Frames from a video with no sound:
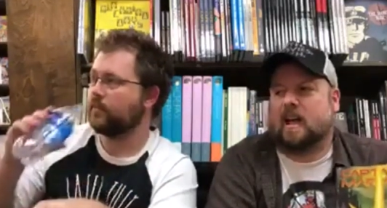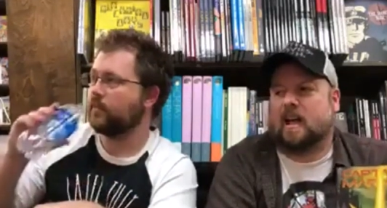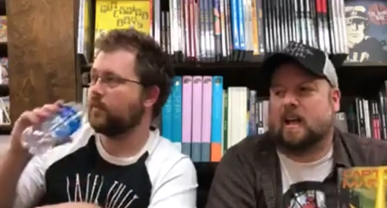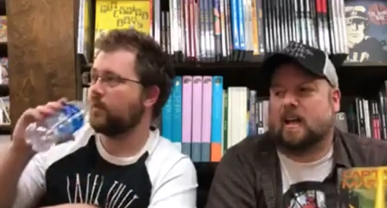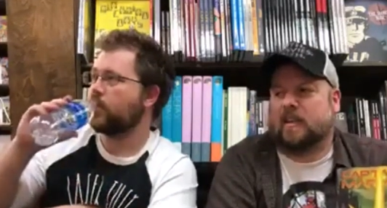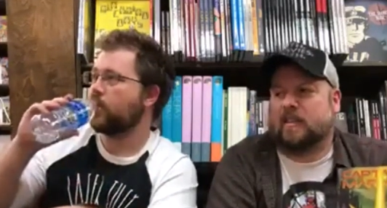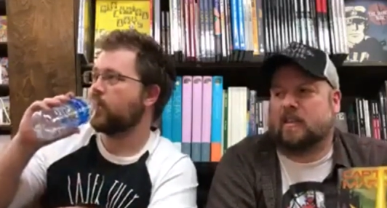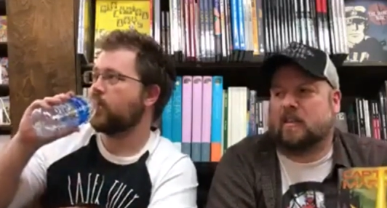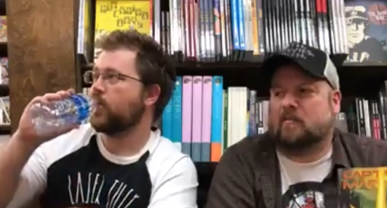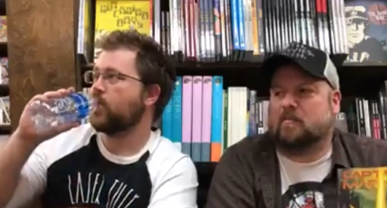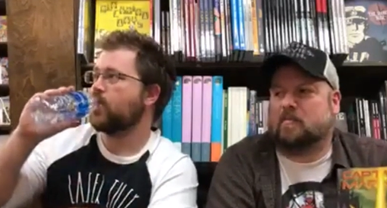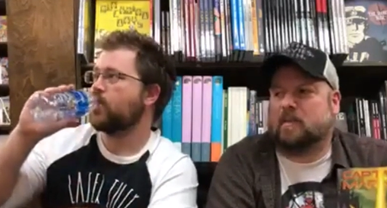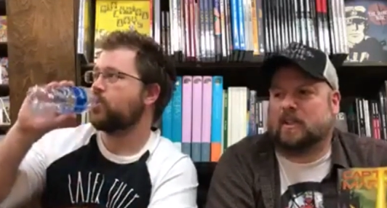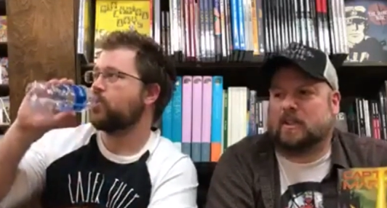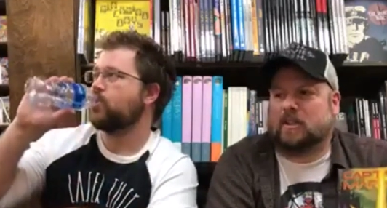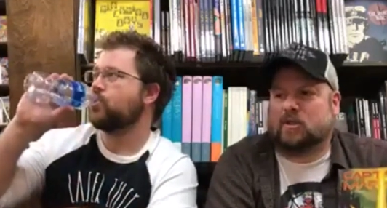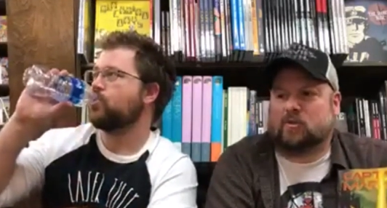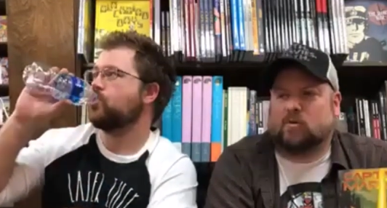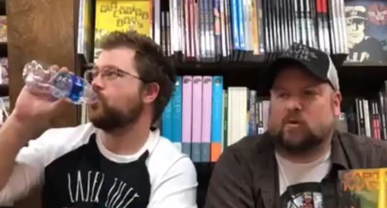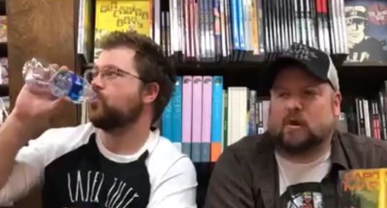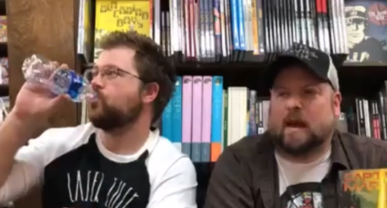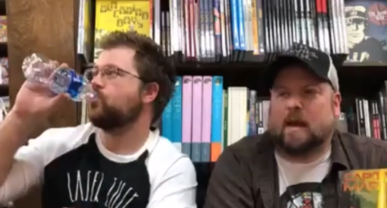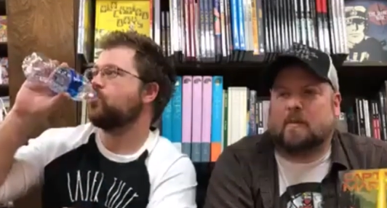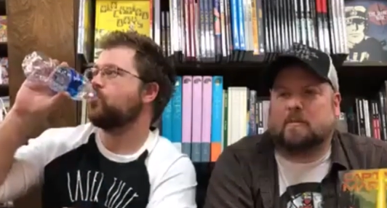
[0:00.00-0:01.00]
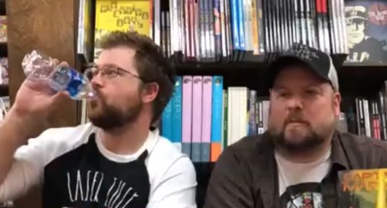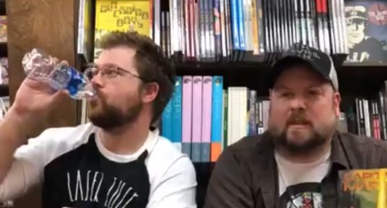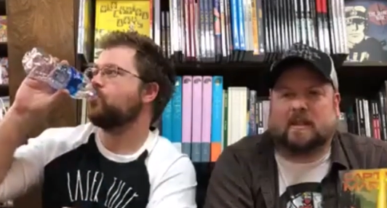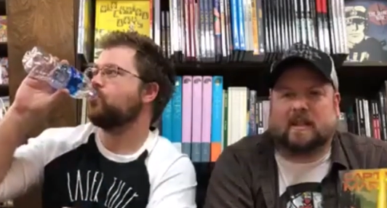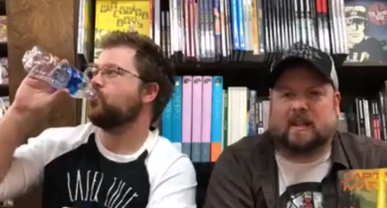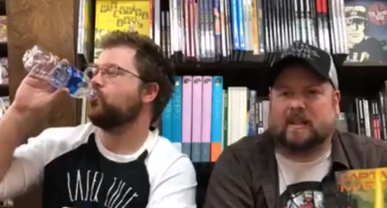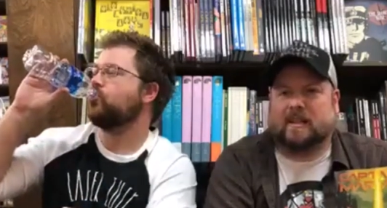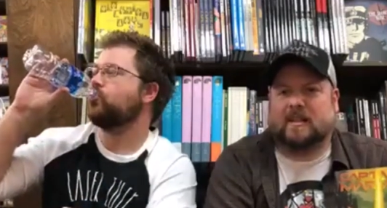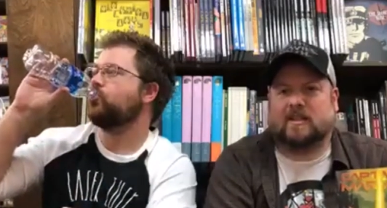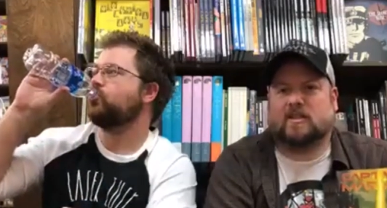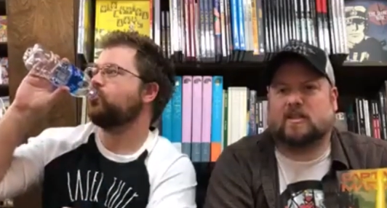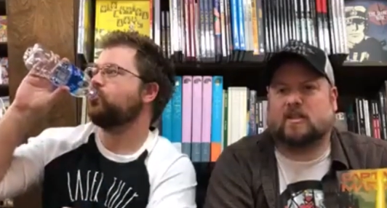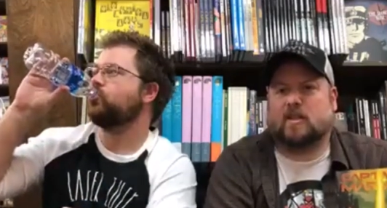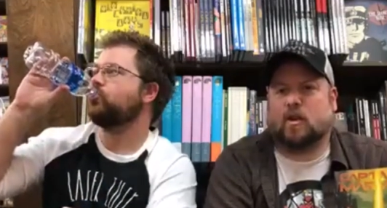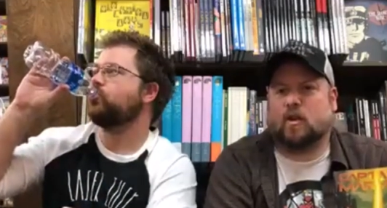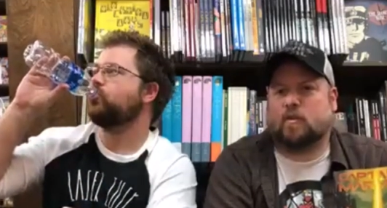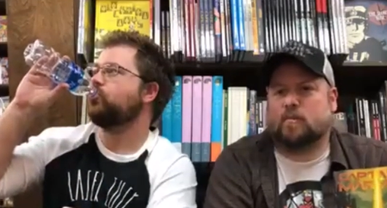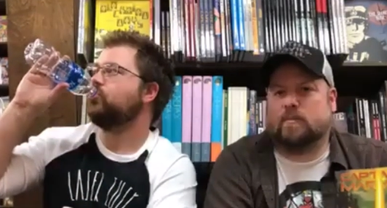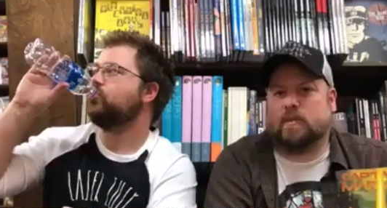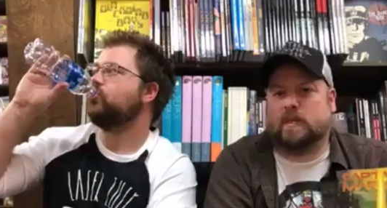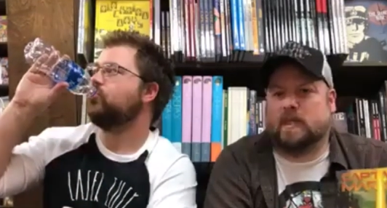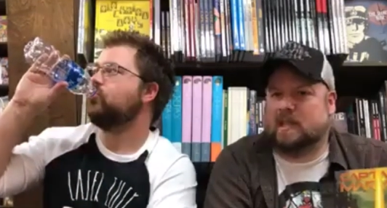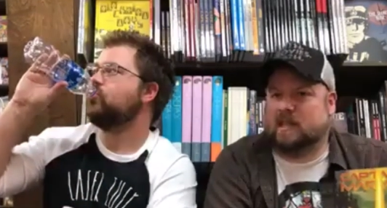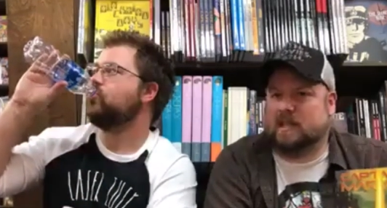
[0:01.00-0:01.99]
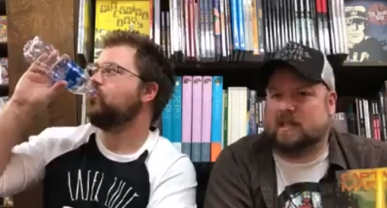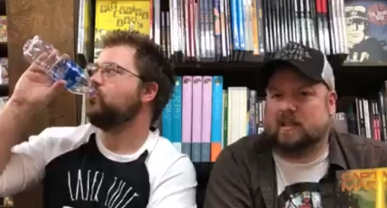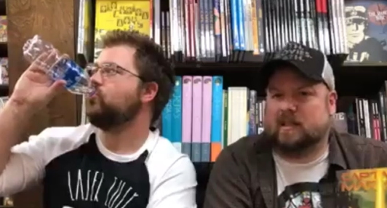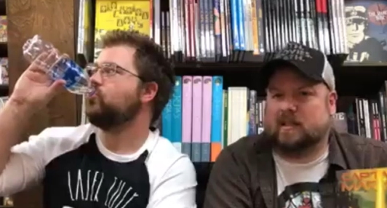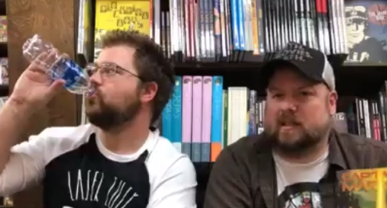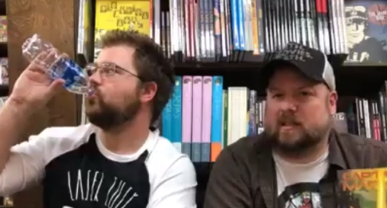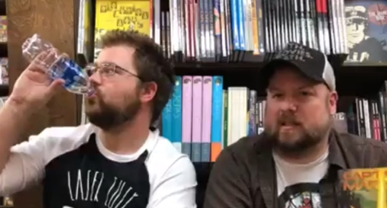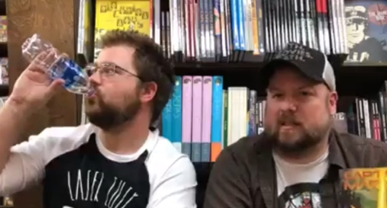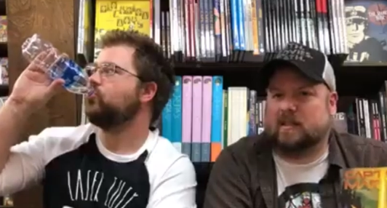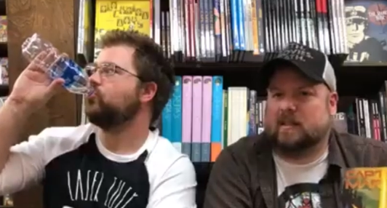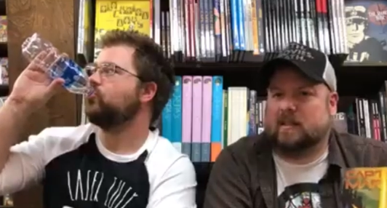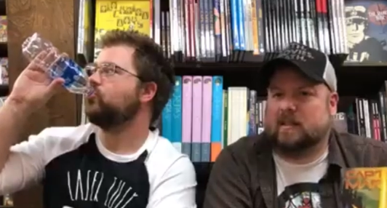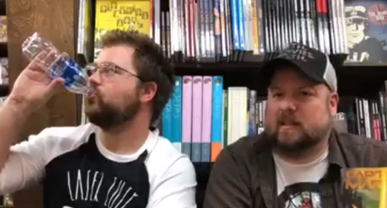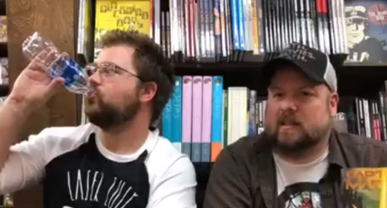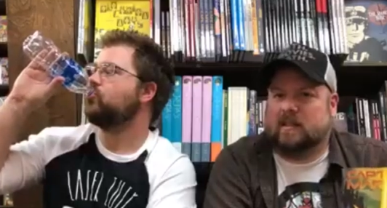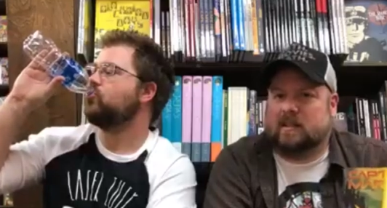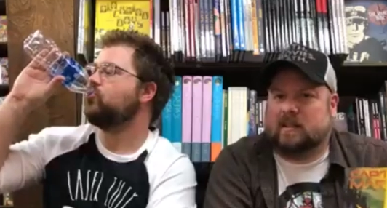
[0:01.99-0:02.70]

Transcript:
Speaker 1: Uh, they've been trapped in a dystopian